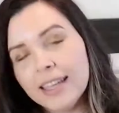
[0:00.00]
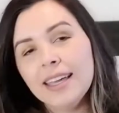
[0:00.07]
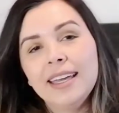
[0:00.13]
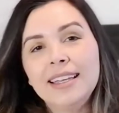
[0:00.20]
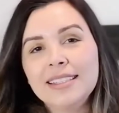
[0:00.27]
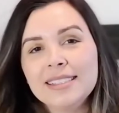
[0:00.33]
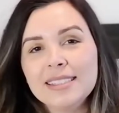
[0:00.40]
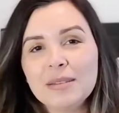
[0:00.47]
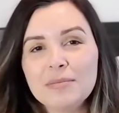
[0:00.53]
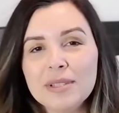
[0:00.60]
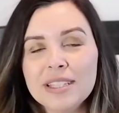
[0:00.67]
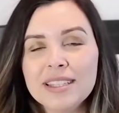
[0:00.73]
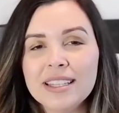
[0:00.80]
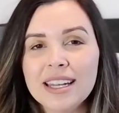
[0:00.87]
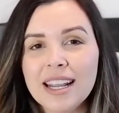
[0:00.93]
And
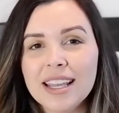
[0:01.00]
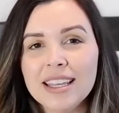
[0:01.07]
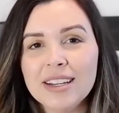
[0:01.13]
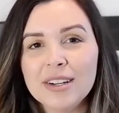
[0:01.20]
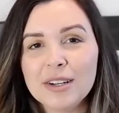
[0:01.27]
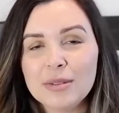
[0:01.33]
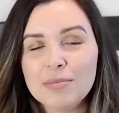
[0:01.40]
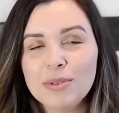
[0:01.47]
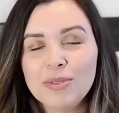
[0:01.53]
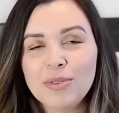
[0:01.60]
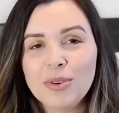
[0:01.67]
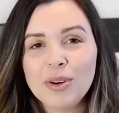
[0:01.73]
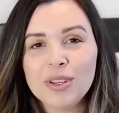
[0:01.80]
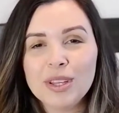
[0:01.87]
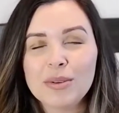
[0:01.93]
something that I heard
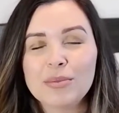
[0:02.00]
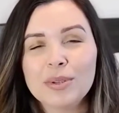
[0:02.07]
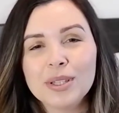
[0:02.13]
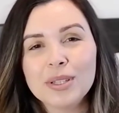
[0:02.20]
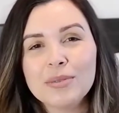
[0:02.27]
before that really